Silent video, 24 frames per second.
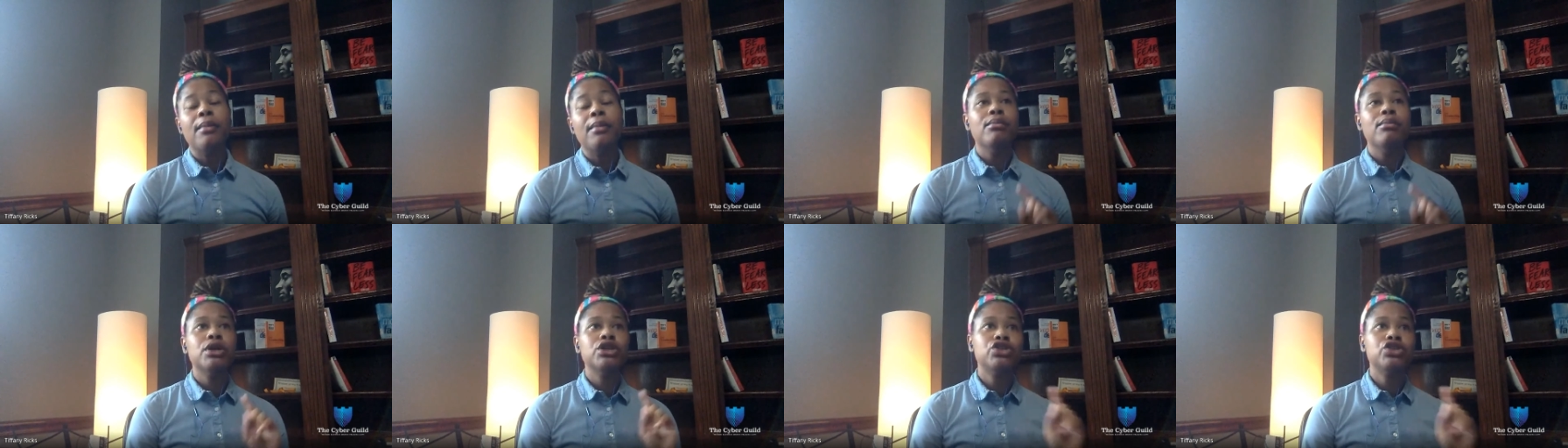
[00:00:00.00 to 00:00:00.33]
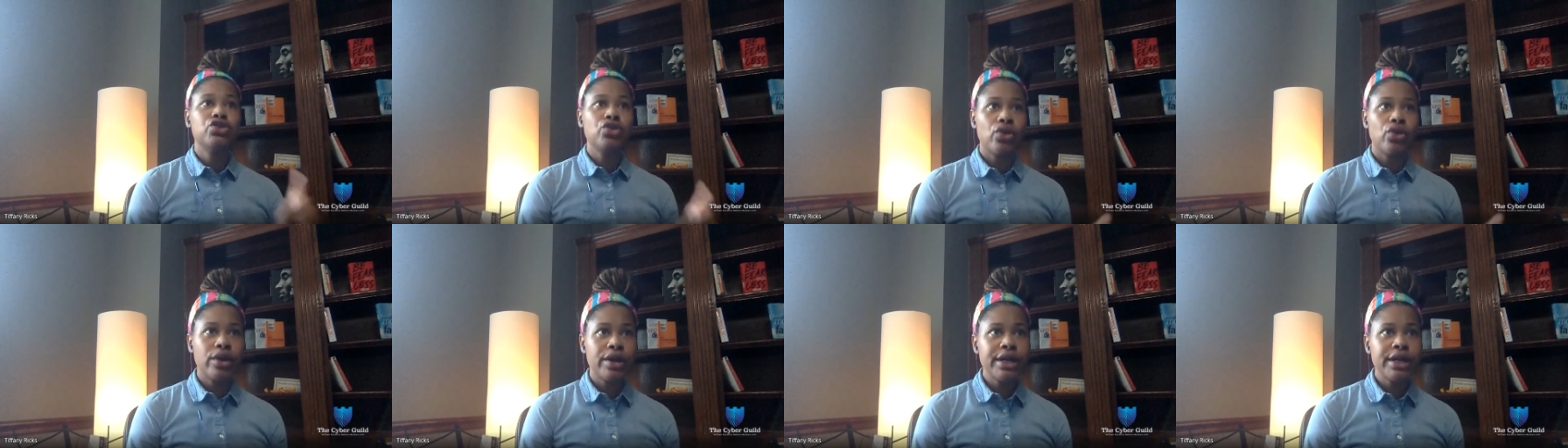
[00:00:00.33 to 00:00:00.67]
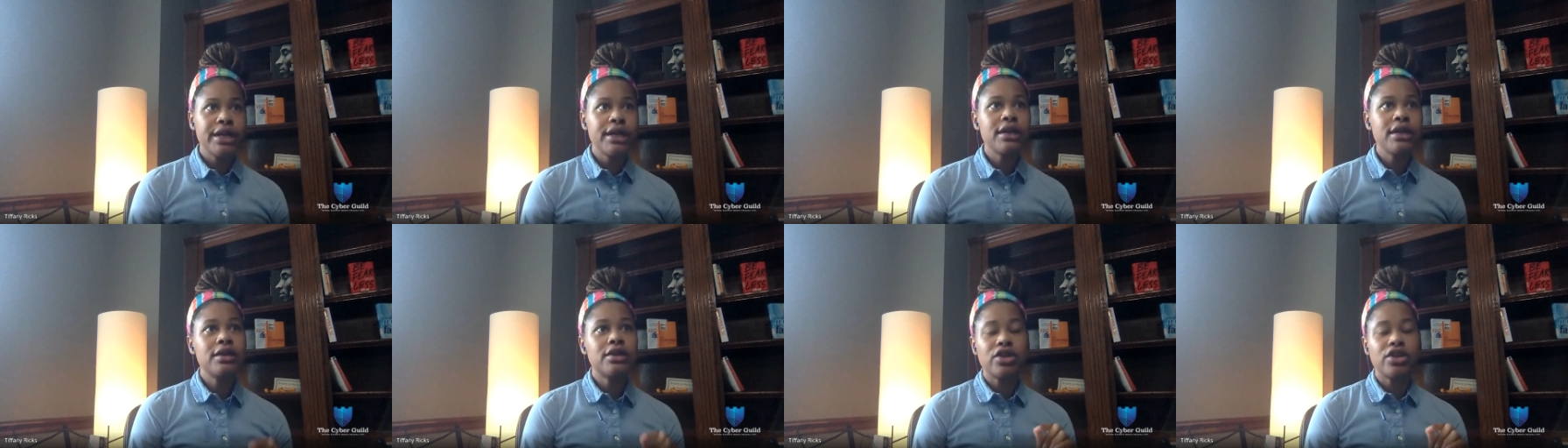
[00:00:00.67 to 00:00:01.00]
There's
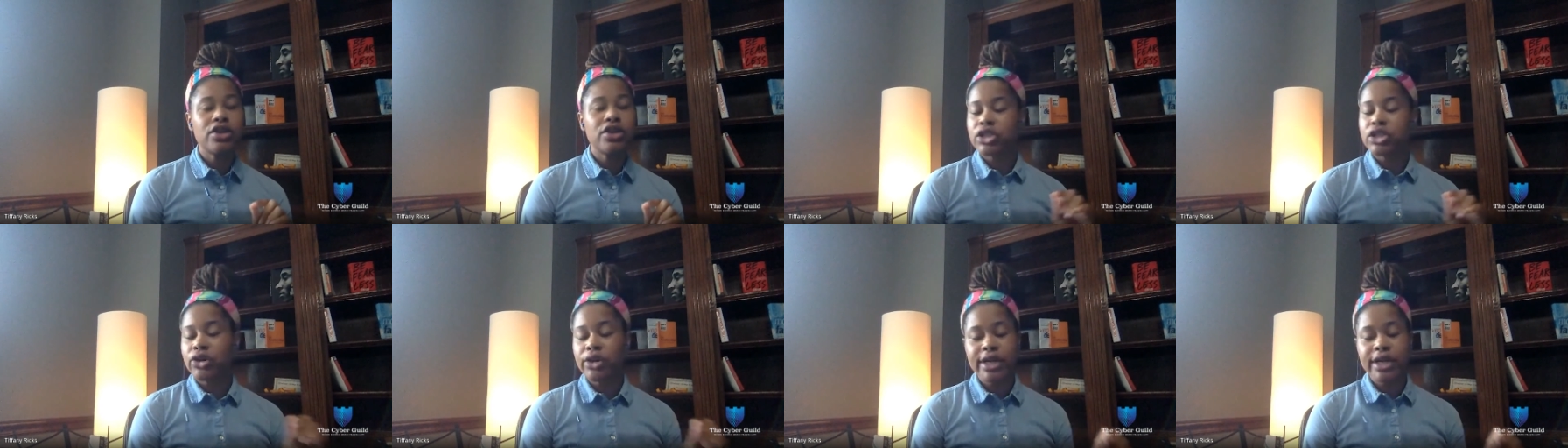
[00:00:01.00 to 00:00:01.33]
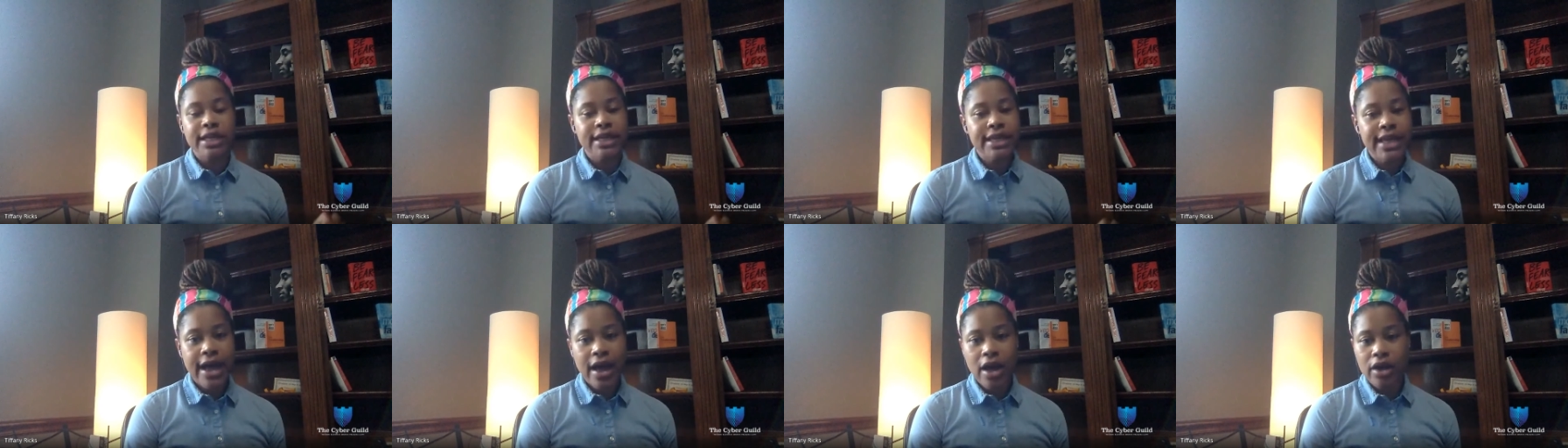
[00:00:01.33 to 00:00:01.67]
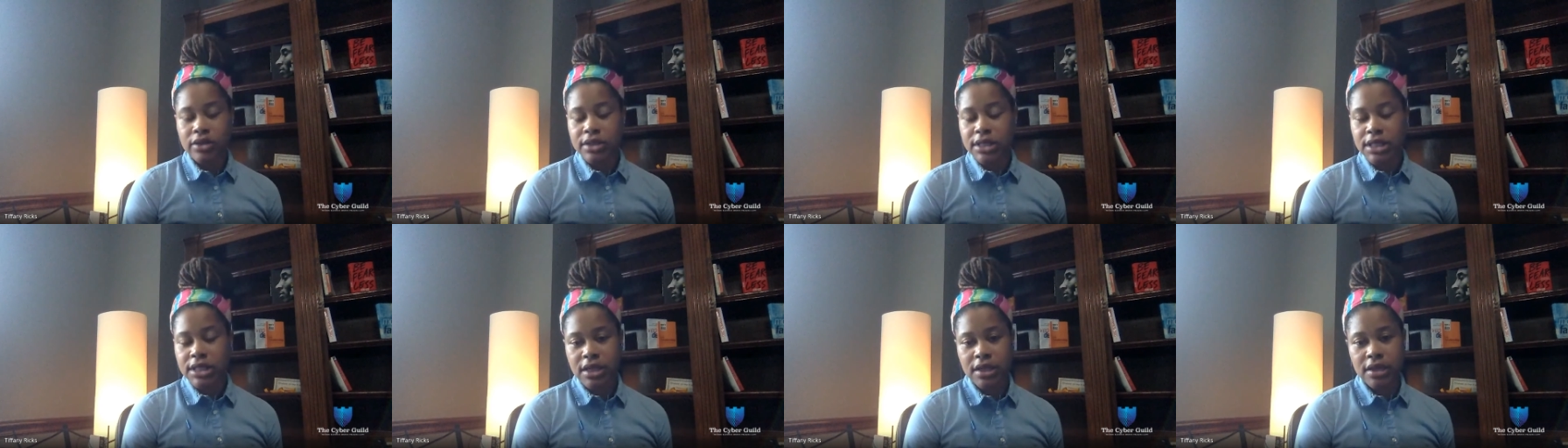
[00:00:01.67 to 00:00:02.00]

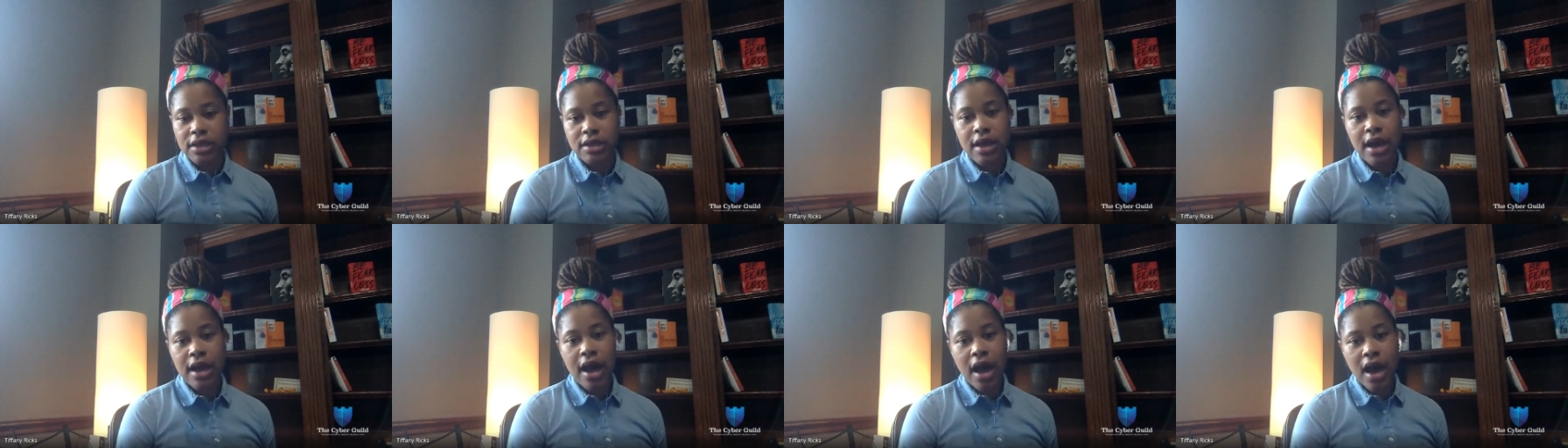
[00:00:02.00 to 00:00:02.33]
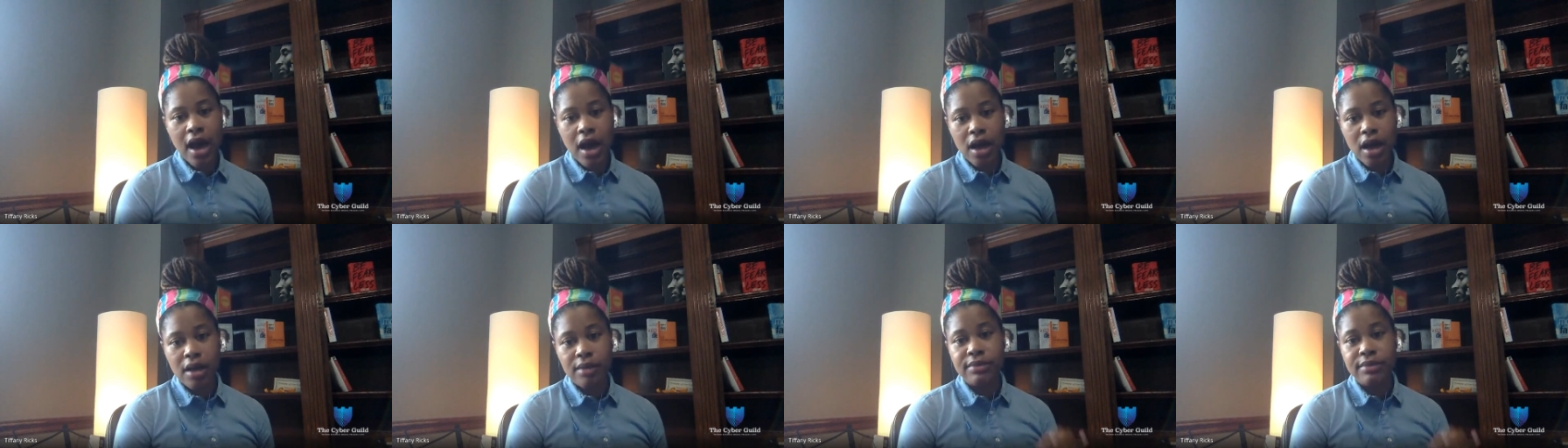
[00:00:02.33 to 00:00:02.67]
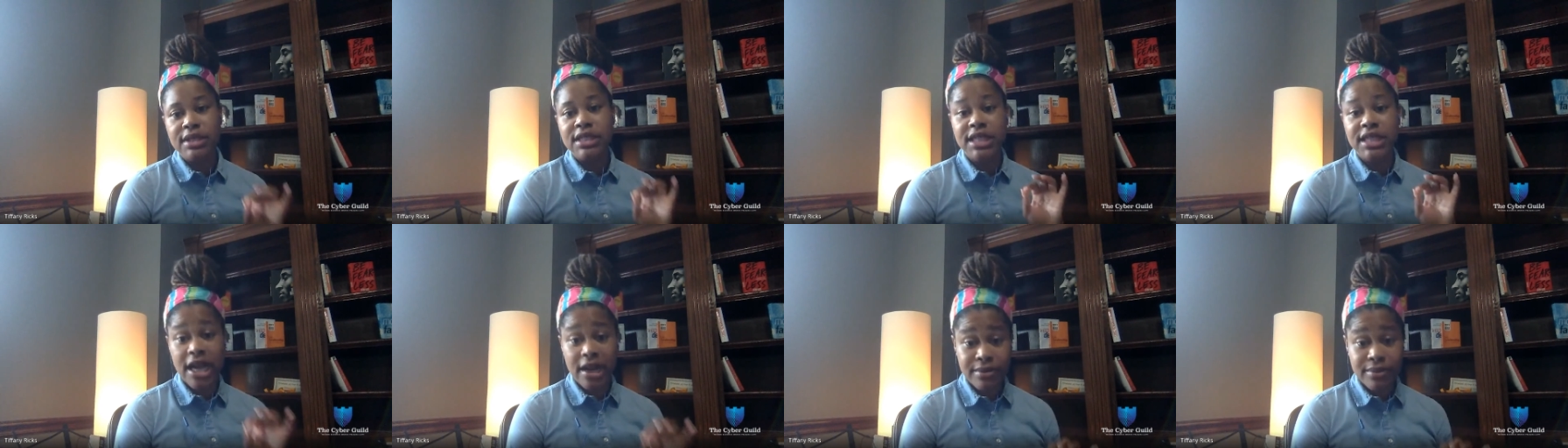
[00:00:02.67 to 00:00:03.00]
30,000
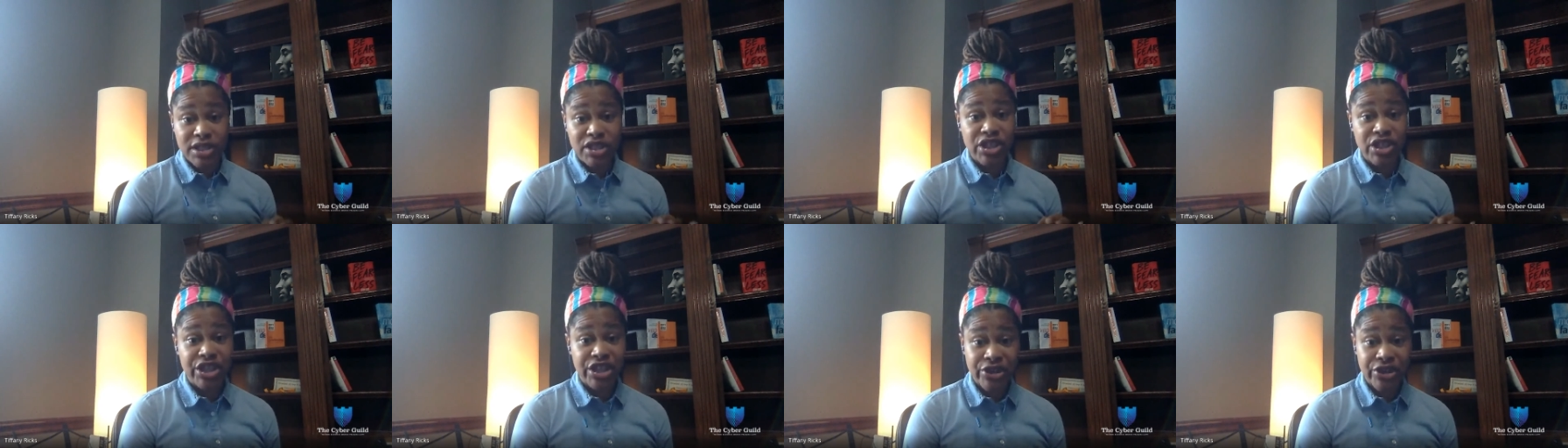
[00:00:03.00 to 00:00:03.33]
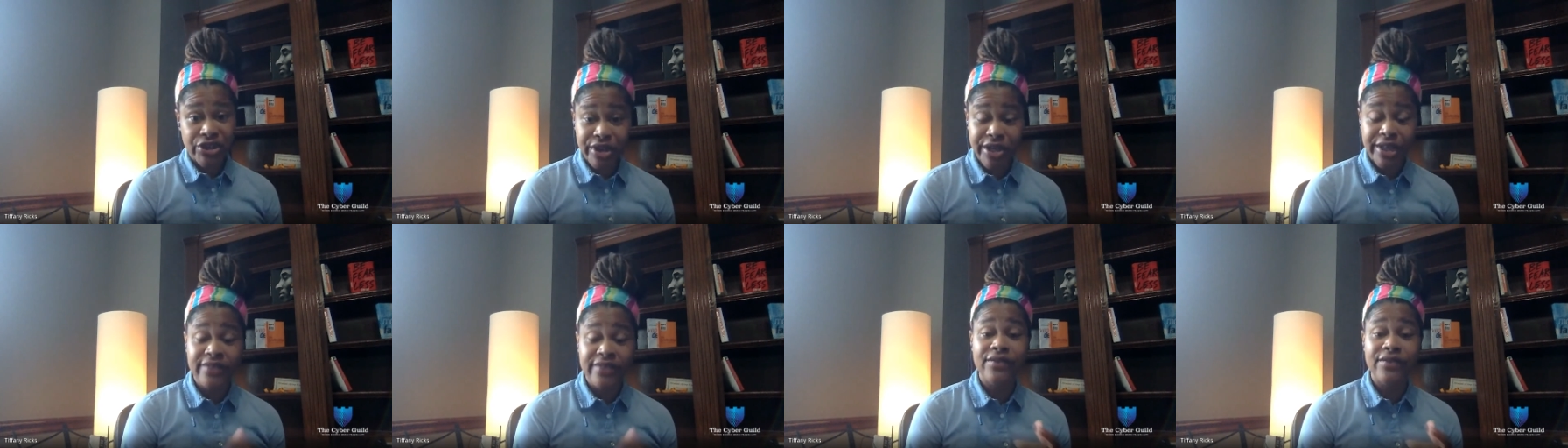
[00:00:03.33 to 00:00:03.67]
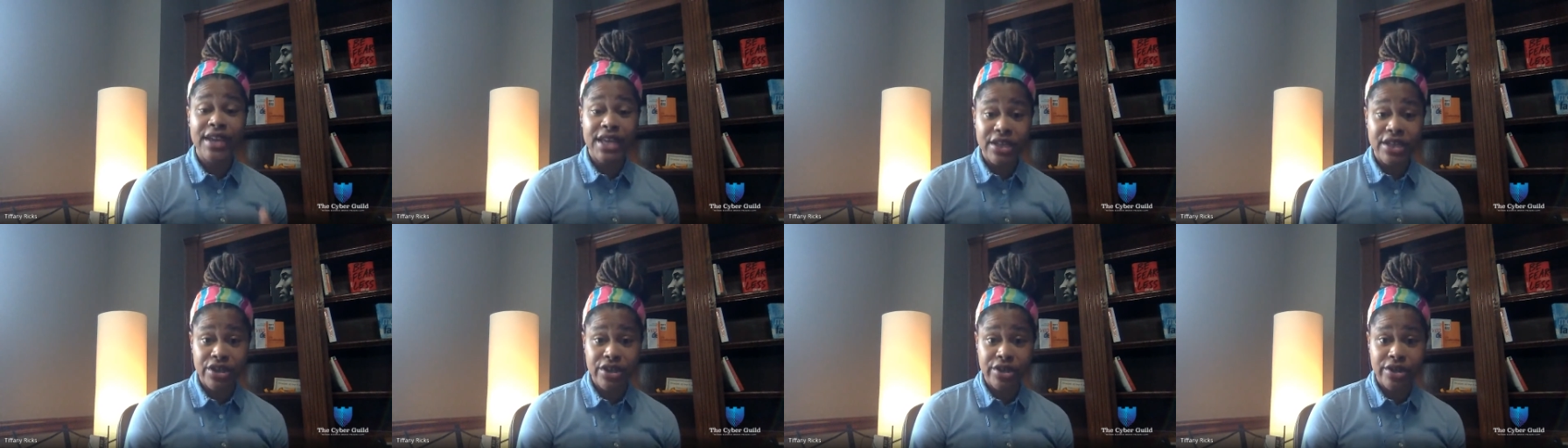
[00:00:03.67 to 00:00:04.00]
cybersecurity
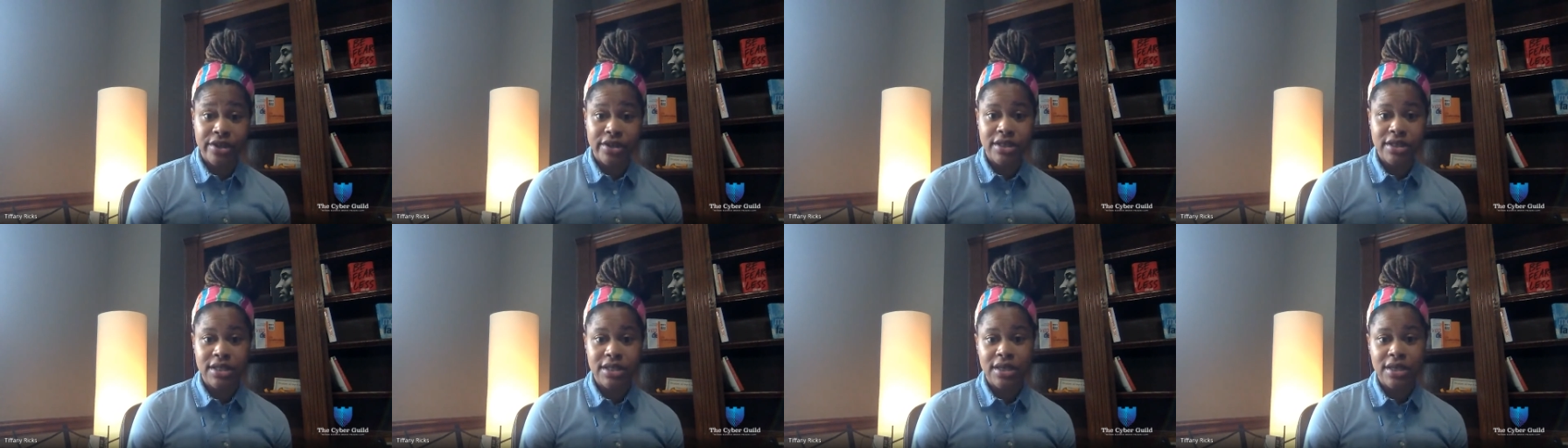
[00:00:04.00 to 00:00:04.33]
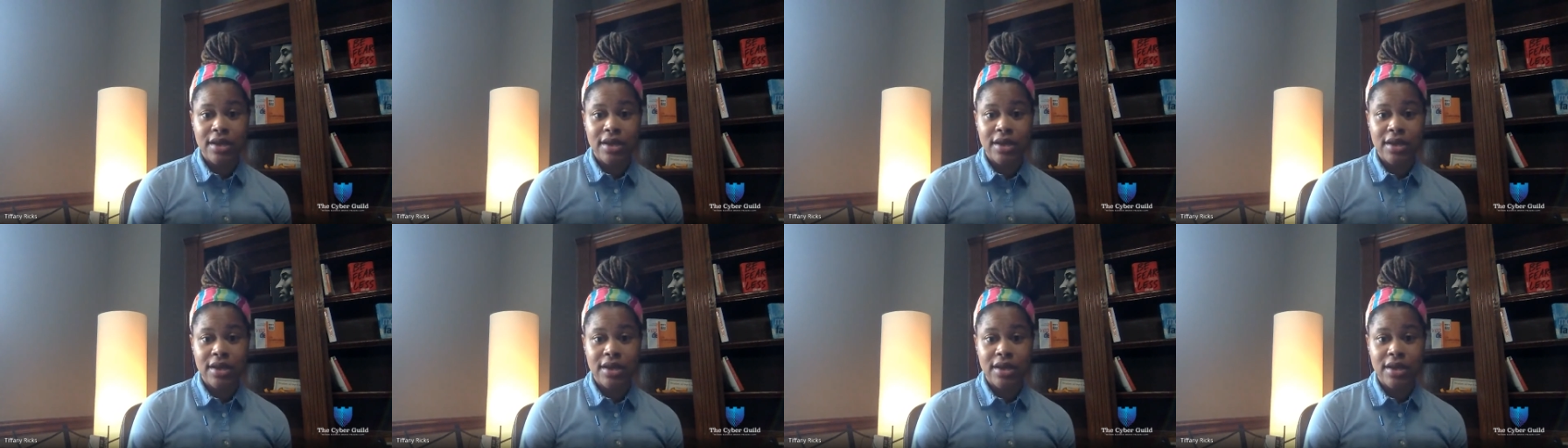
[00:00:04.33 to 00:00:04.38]
vendors.